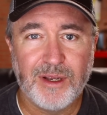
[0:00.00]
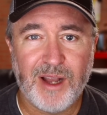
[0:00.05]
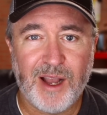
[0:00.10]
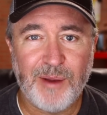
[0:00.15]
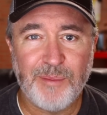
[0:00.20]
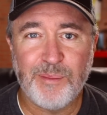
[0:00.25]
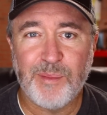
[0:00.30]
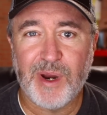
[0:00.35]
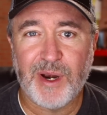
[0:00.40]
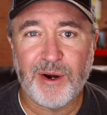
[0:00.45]

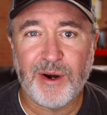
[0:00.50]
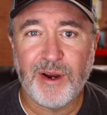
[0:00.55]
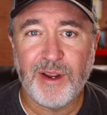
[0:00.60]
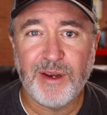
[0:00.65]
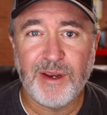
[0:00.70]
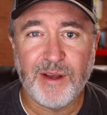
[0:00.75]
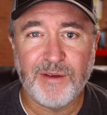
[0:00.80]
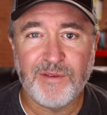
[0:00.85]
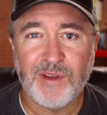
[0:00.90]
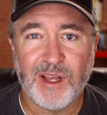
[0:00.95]
I'm
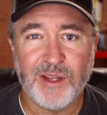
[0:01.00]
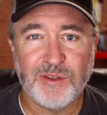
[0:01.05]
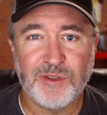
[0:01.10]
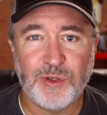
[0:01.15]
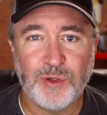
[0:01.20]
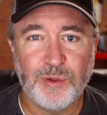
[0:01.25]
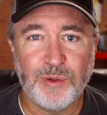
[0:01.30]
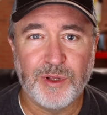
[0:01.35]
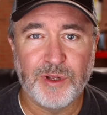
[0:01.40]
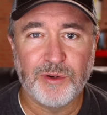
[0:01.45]
married, I've got
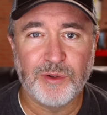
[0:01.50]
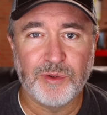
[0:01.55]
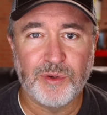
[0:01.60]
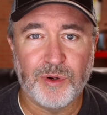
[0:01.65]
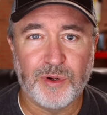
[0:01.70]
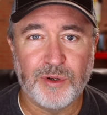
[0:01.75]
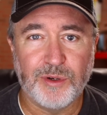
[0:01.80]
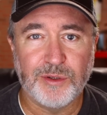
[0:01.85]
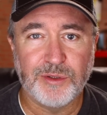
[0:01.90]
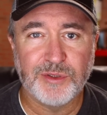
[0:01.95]
2 little
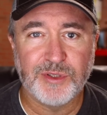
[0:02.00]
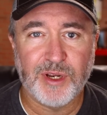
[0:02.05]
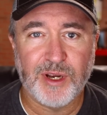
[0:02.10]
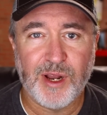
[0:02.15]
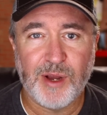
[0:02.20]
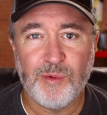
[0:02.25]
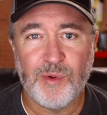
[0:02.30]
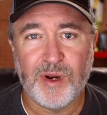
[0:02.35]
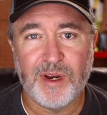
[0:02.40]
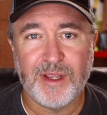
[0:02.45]
girls, and
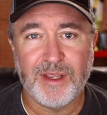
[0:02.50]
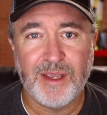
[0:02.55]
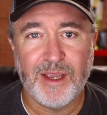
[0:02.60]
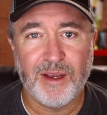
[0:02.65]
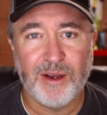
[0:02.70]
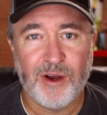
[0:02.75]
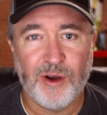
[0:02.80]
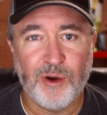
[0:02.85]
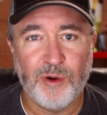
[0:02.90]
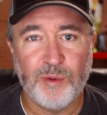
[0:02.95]
I want to
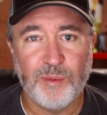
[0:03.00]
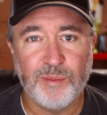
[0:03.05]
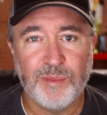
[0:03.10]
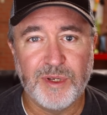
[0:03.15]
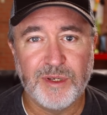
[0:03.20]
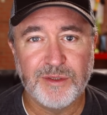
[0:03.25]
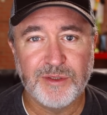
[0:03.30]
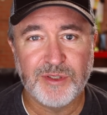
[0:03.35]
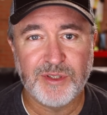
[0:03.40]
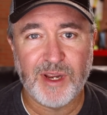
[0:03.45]
get home
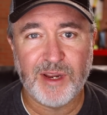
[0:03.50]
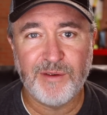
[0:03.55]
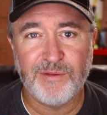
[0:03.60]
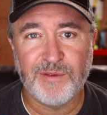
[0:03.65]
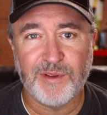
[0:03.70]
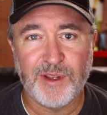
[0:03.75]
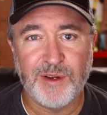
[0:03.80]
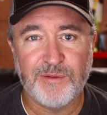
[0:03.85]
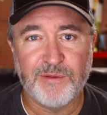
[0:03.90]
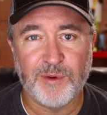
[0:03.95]

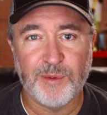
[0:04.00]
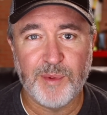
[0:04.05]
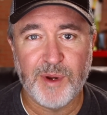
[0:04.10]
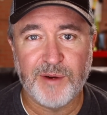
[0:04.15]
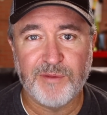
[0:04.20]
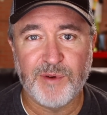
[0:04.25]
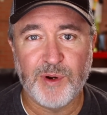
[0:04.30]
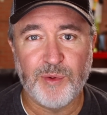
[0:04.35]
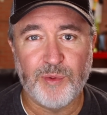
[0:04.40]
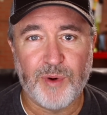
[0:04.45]
safely from
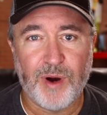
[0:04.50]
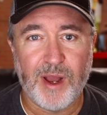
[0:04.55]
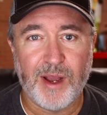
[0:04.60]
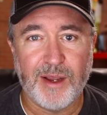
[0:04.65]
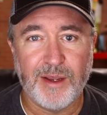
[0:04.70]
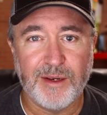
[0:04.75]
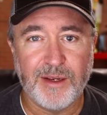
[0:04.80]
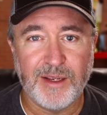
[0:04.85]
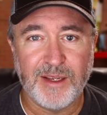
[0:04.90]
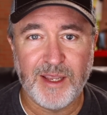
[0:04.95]
every
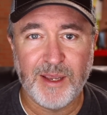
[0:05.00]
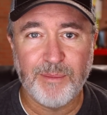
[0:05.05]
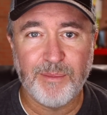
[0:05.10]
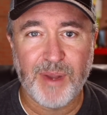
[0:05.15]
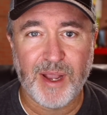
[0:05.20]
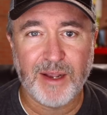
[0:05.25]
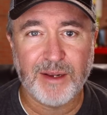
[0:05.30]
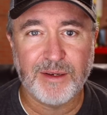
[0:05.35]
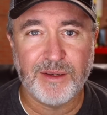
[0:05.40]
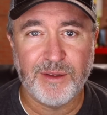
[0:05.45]
ride and get
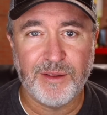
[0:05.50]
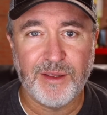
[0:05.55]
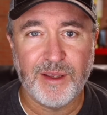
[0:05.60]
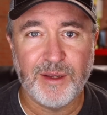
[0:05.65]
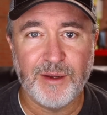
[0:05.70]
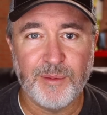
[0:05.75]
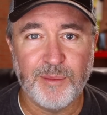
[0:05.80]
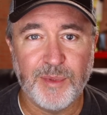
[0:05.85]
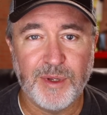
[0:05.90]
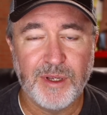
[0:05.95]
back to
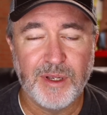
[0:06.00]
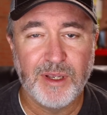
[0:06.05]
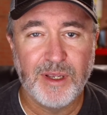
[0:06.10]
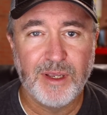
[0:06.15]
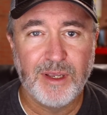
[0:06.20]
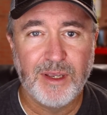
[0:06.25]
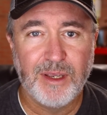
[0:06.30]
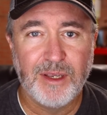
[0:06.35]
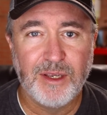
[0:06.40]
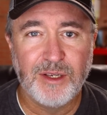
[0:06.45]
them.
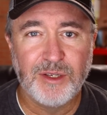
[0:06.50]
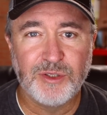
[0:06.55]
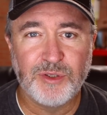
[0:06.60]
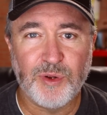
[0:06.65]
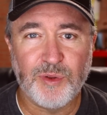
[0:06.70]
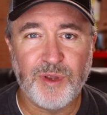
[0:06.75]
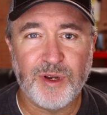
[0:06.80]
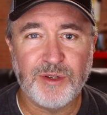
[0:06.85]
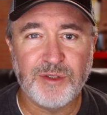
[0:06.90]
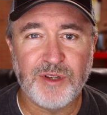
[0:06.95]

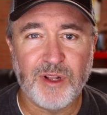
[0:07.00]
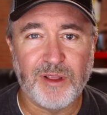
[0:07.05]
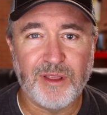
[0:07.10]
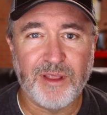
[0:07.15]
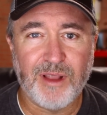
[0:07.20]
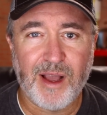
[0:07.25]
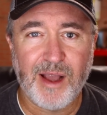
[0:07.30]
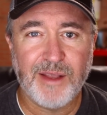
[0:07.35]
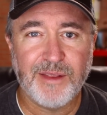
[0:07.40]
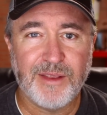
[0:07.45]
So there's a
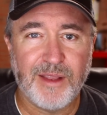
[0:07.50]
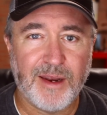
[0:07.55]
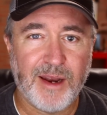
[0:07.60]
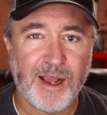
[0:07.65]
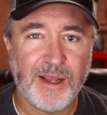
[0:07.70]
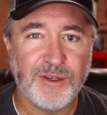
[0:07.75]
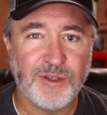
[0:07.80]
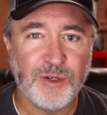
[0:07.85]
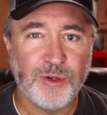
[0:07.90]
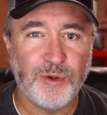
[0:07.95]
lot that
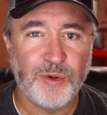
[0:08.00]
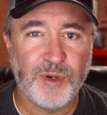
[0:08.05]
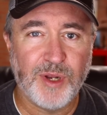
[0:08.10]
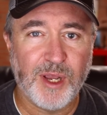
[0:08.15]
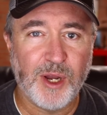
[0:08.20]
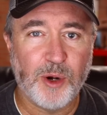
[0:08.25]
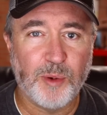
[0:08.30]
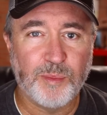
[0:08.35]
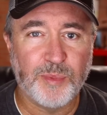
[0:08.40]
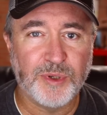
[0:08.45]
I do to
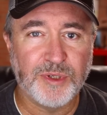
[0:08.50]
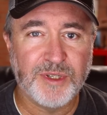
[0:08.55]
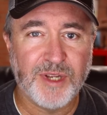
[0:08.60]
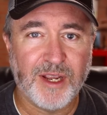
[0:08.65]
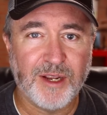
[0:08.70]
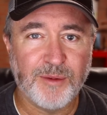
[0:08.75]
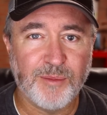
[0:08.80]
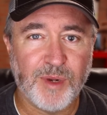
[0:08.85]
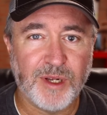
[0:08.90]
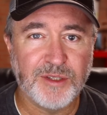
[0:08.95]
help
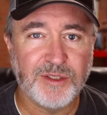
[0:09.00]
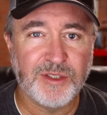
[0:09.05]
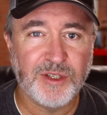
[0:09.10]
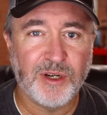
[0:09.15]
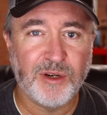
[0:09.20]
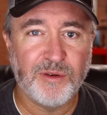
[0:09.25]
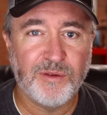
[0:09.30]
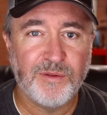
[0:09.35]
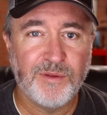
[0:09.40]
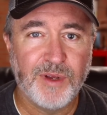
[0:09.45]
protect
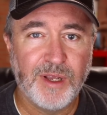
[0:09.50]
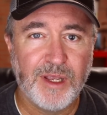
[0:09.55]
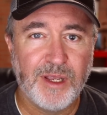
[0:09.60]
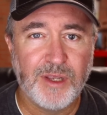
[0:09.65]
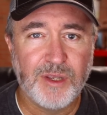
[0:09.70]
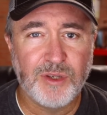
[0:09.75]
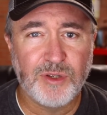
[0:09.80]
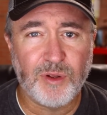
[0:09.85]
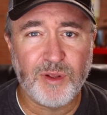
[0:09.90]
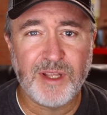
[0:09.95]
myself.
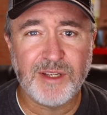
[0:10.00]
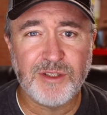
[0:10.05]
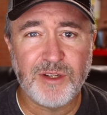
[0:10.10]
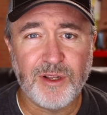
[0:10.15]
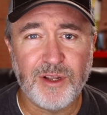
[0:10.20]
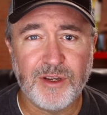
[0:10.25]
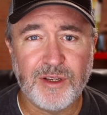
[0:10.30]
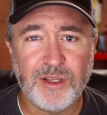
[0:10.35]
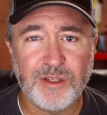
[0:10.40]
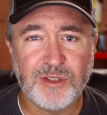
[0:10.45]
So let's
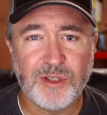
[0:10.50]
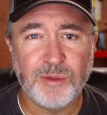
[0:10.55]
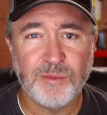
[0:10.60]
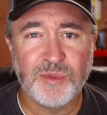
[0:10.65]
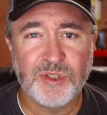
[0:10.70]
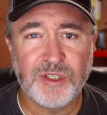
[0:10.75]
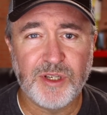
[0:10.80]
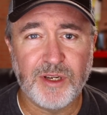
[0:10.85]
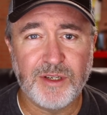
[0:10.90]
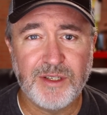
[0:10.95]
look at some
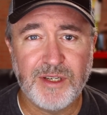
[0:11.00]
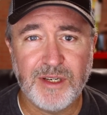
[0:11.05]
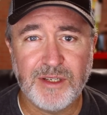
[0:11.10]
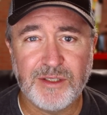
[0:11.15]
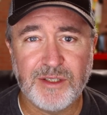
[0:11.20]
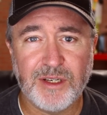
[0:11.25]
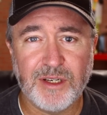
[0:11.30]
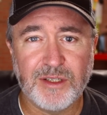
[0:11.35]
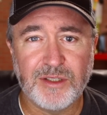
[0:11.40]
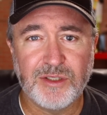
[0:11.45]

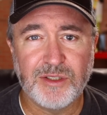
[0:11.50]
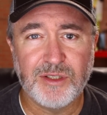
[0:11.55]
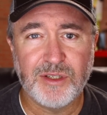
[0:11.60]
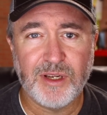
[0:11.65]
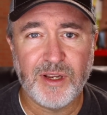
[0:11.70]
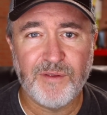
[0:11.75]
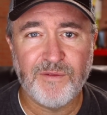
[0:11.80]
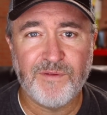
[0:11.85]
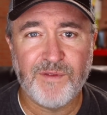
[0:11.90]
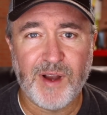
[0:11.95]
statistics
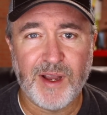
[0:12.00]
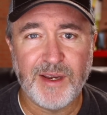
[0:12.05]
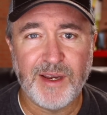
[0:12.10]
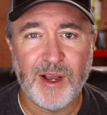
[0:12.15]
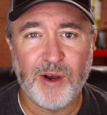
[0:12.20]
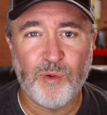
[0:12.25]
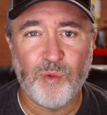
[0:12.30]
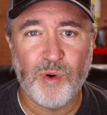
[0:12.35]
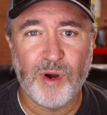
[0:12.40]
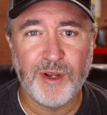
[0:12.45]
and find
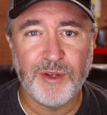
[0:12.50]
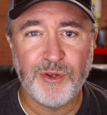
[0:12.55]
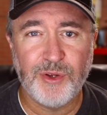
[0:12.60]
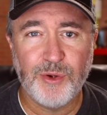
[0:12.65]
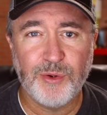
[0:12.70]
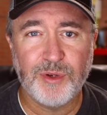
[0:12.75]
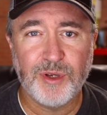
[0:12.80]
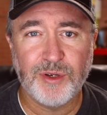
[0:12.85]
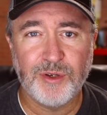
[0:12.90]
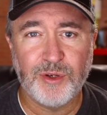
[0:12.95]
out what
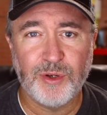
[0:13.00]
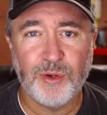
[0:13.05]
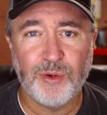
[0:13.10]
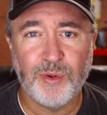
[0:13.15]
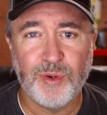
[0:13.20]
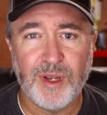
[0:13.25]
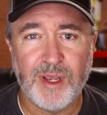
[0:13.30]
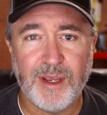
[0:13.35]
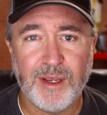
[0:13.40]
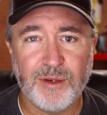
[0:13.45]
you can do
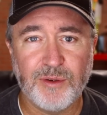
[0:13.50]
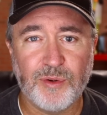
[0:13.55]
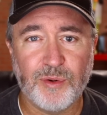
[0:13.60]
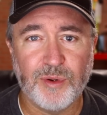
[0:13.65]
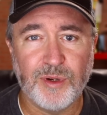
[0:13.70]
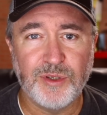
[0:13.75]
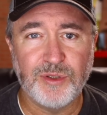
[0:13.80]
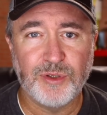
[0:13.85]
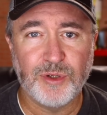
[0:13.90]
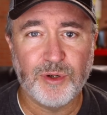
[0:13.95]
to
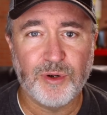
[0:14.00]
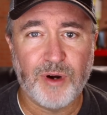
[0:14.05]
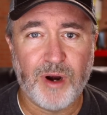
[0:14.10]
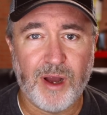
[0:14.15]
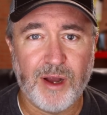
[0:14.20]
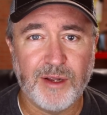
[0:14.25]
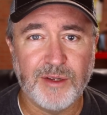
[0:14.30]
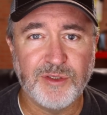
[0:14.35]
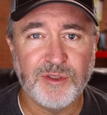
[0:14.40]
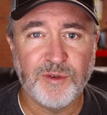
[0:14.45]
increase your
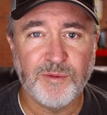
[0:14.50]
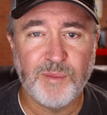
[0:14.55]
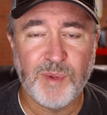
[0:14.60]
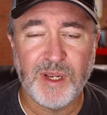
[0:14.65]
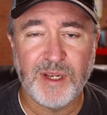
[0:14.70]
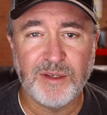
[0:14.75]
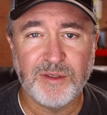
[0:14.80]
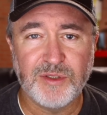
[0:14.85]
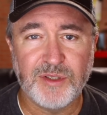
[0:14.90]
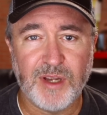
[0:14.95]
odds of
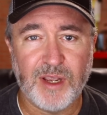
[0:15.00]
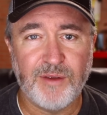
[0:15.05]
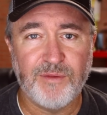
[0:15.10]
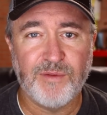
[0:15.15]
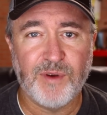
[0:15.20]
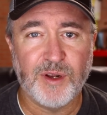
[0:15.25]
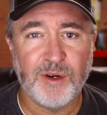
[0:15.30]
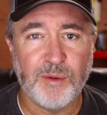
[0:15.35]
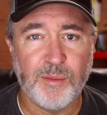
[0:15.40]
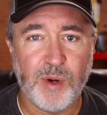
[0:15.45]
being safe
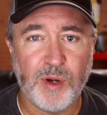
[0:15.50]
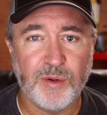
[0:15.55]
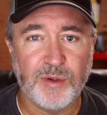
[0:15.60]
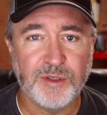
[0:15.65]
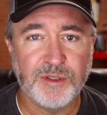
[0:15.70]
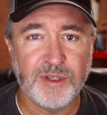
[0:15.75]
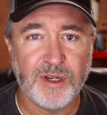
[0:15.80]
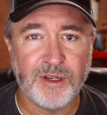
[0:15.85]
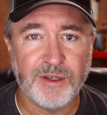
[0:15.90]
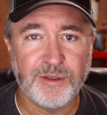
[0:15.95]
on a
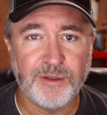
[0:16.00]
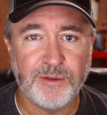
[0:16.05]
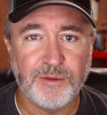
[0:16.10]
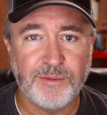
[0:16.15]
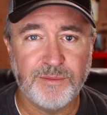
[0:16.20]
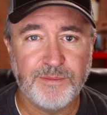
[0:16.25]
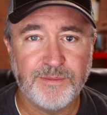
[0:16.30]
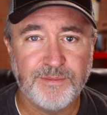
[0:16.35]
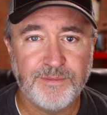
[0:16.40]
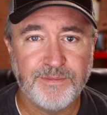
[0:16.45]
motorcycle.
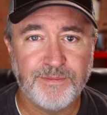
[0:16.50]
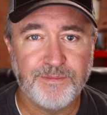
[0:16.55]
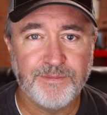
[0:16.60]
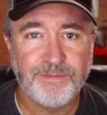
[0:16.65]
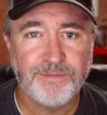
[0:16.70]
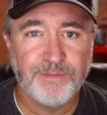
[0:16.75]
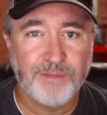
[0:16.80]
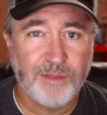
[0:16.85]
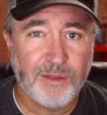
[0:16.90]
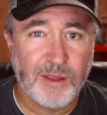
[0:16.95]

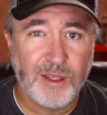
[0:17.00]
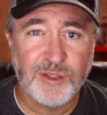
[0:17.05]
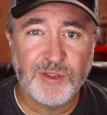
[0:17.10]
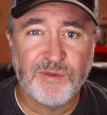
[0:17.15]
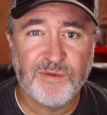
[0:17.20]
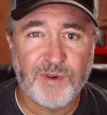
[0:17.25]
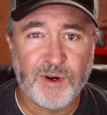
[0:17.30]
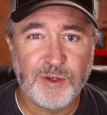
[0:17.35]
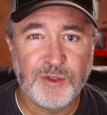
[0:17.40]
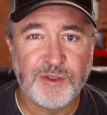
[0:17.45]
This
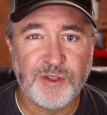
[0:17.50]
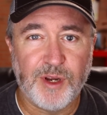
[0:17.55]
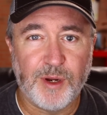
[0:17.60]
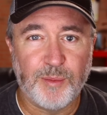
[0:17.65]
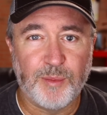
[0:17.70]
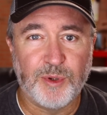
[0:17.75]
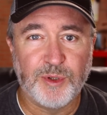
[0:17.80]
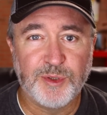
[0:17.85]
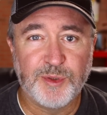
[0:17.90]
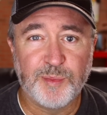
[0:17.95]
first
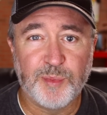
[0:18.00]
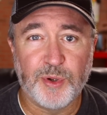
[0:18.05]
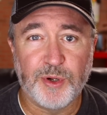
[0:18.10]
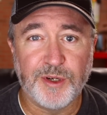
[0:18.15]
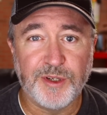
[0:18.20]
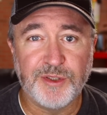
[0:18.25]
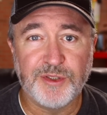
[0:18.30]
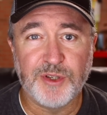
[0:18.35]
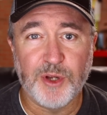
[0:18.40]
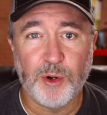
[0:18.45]
number is
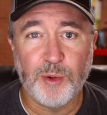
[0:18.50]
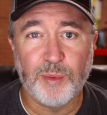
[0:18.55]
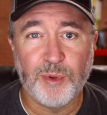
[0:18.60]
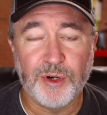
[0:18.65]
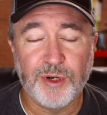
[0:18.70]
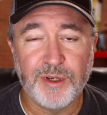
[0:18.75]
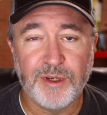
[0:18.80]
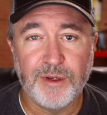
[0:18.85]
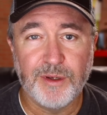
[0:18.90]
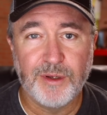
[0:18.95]
pretty
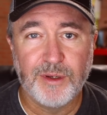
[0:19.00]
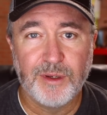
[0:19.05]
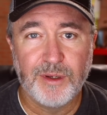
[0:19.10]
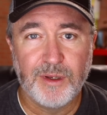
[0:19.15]
sobering.